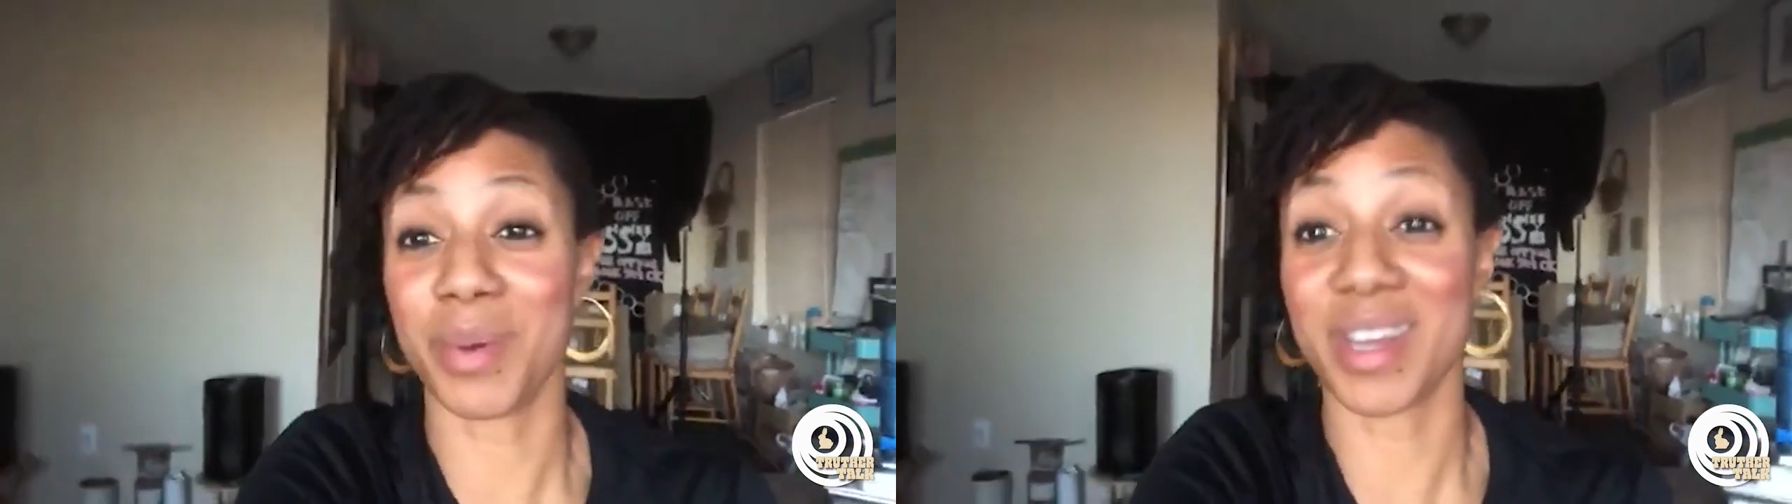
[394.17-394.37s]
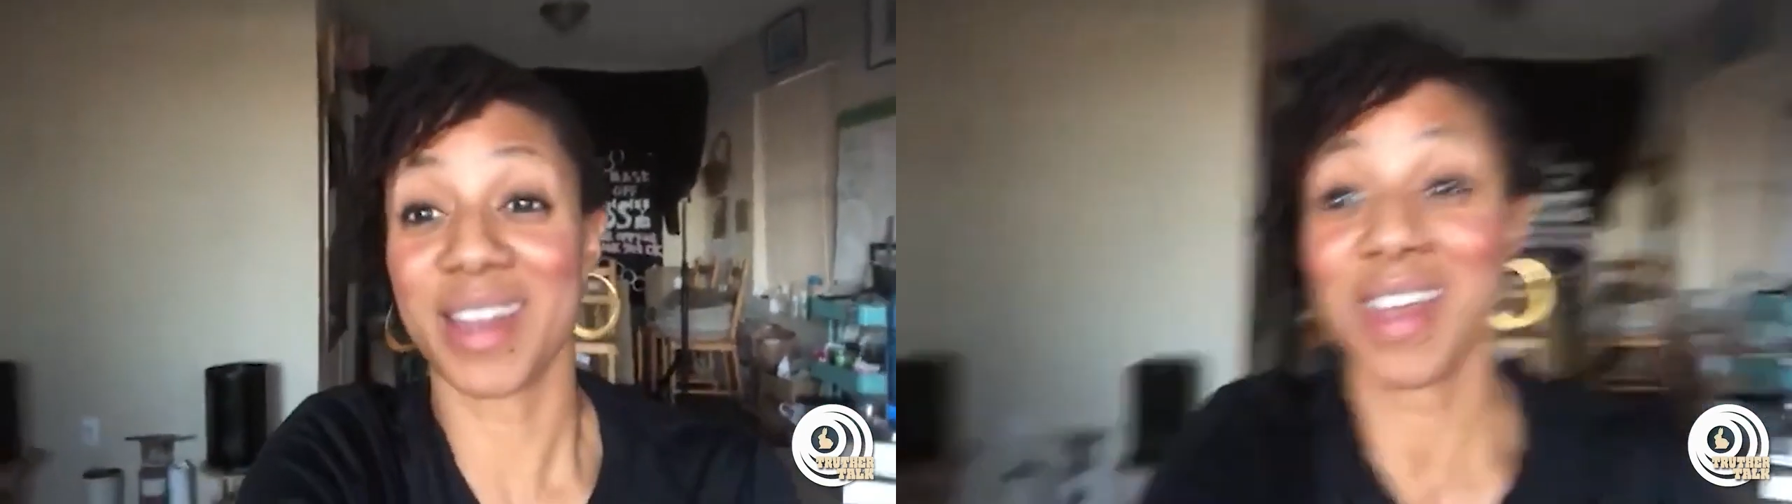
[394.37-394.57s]

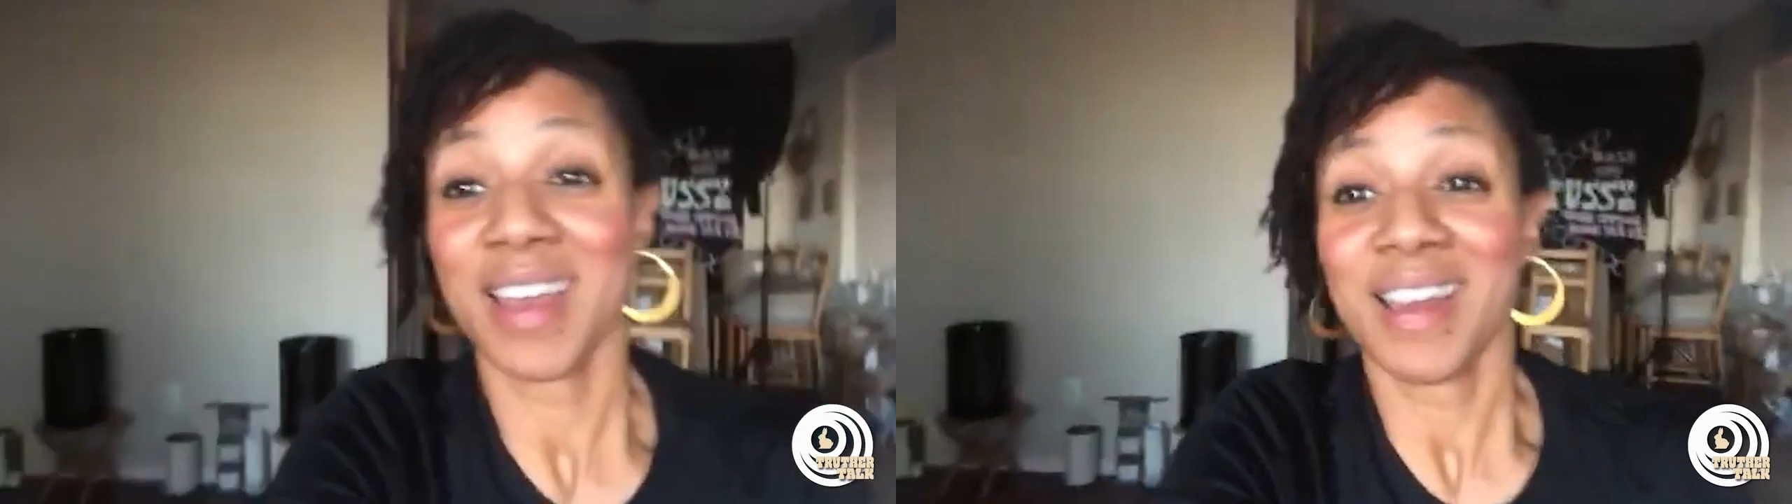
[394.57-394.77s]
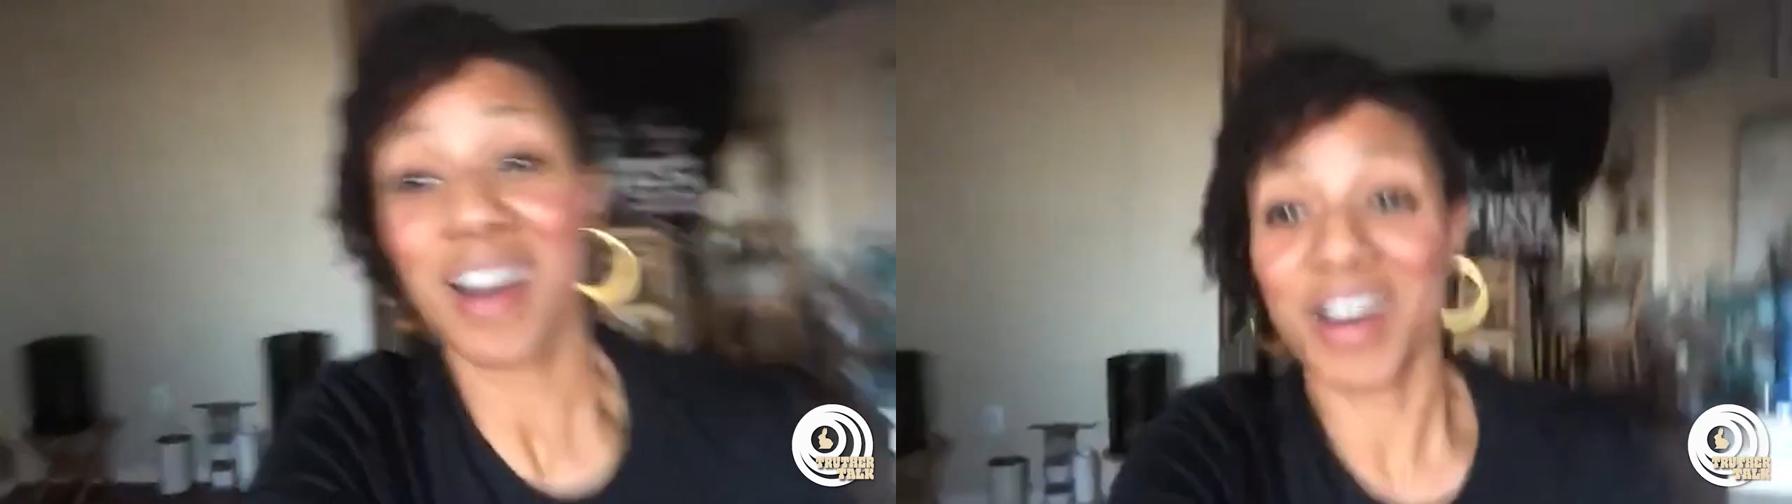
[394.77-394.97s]
But
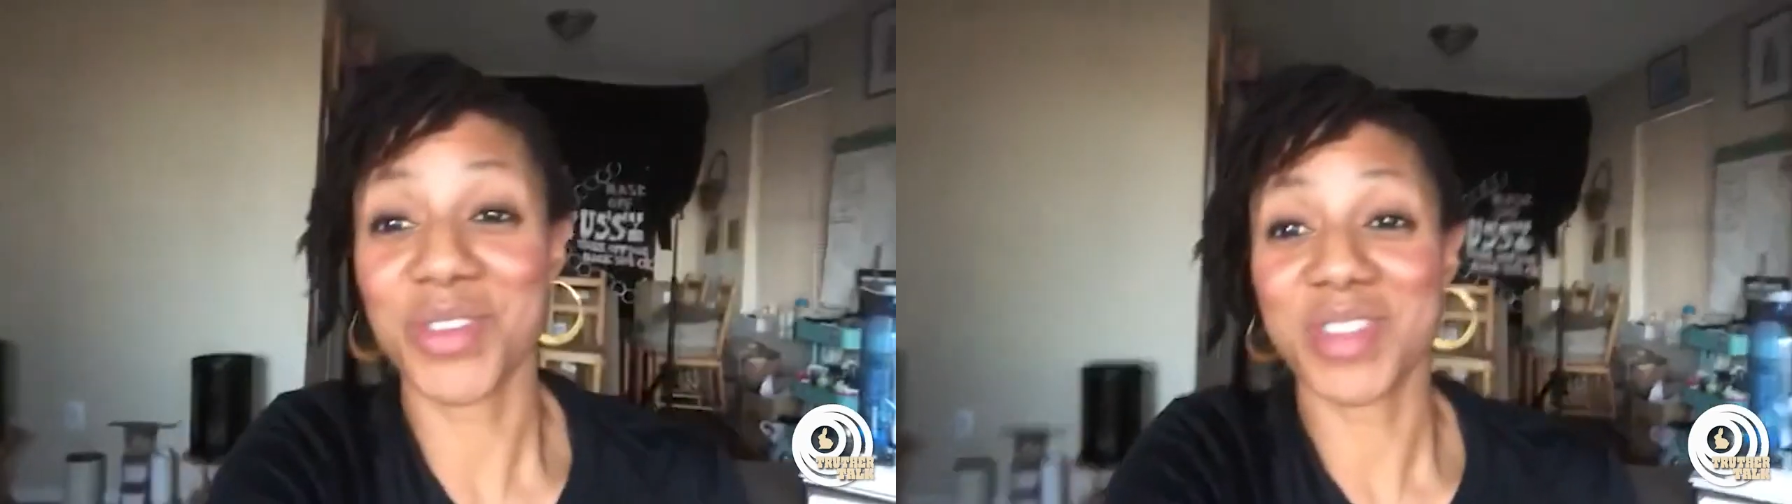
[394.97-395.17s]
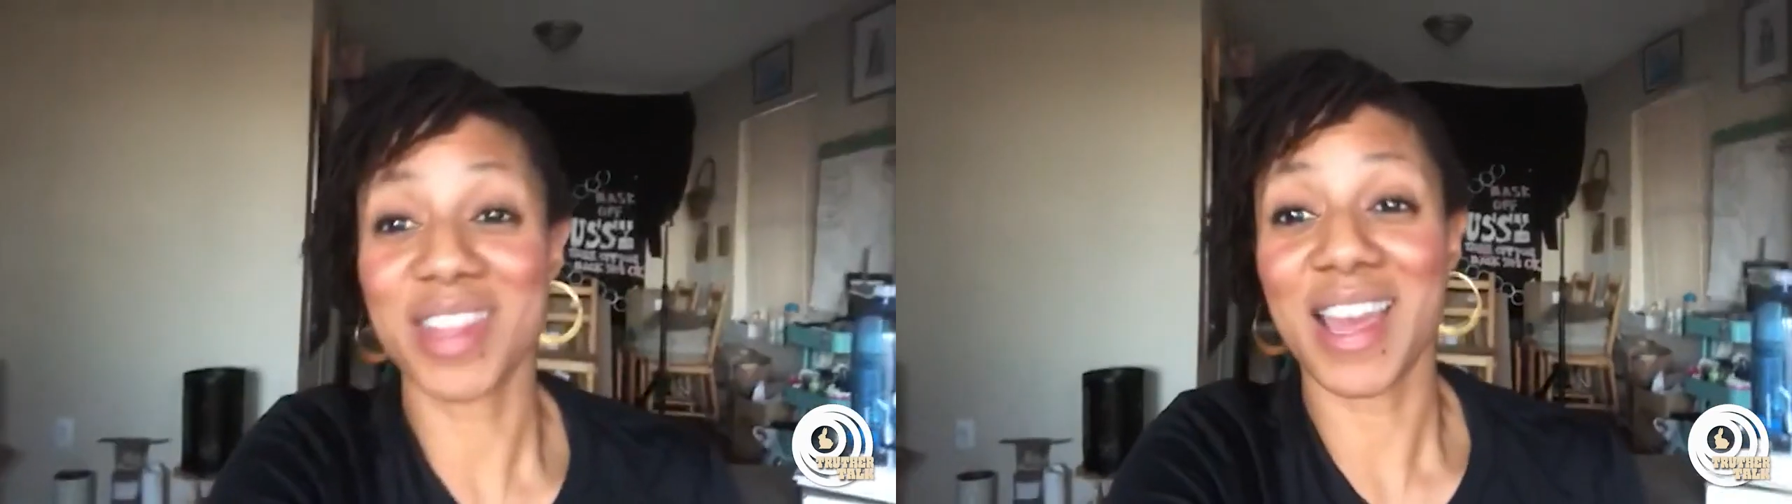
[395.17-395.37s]

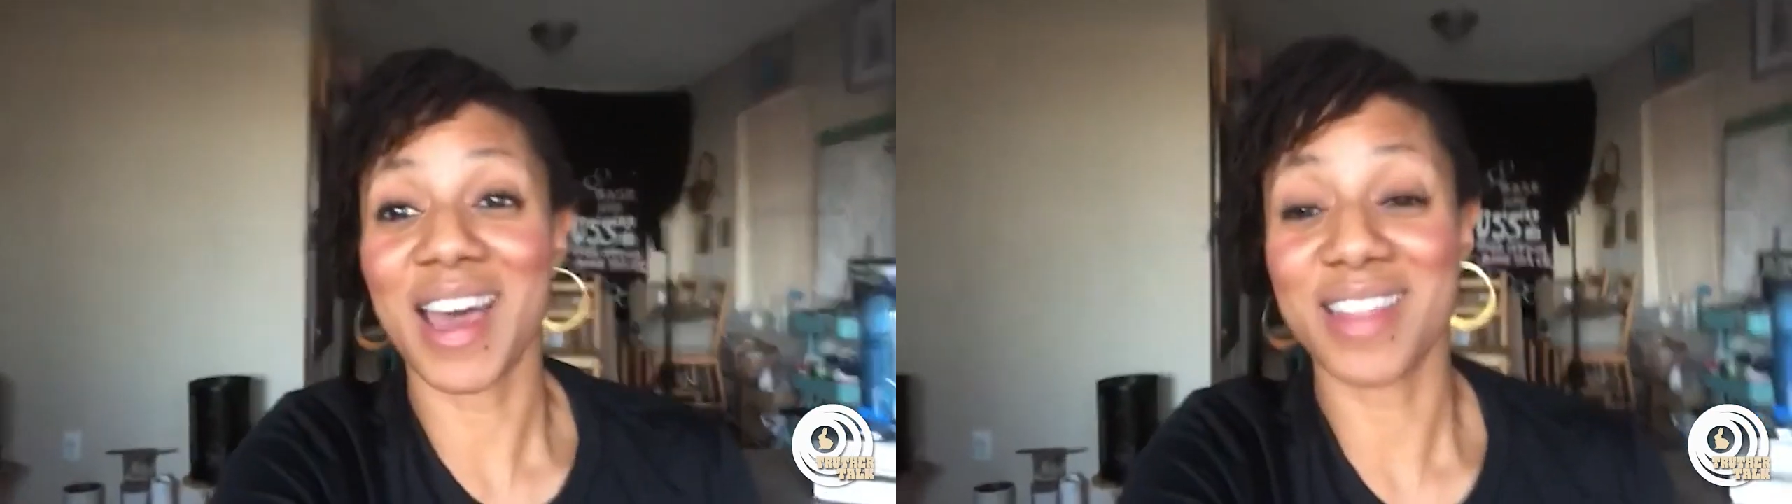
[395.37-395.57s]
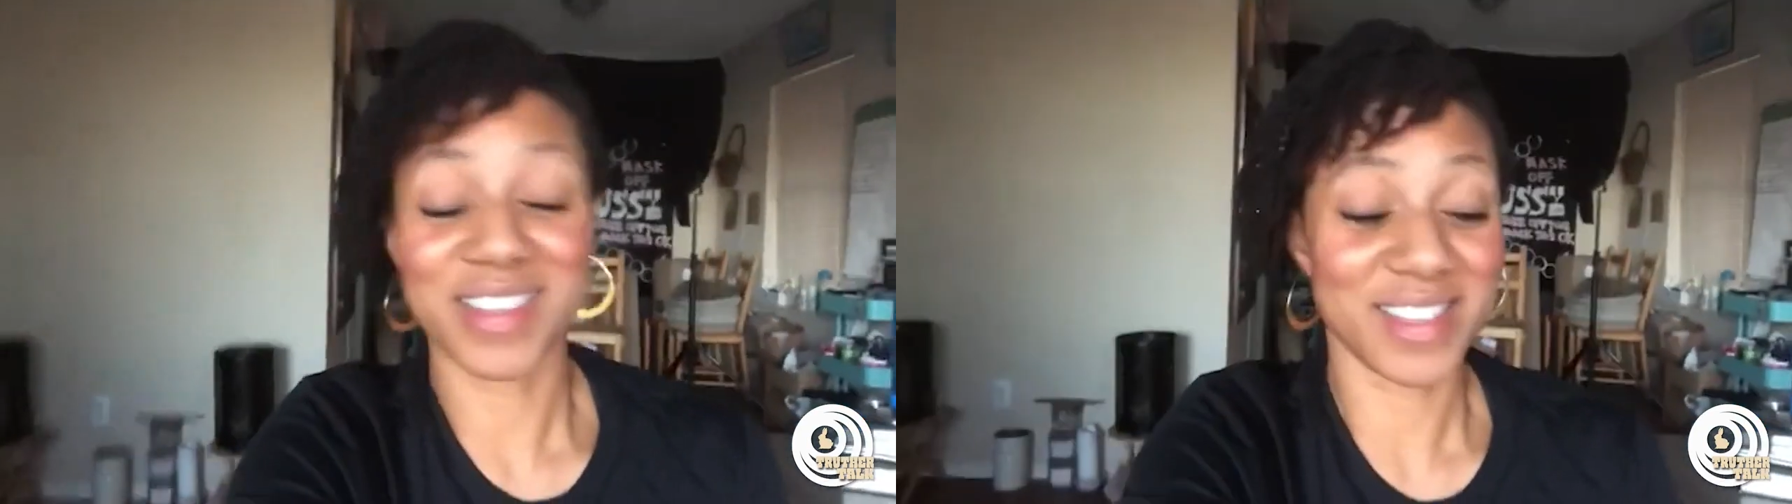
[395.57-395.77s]
other than that,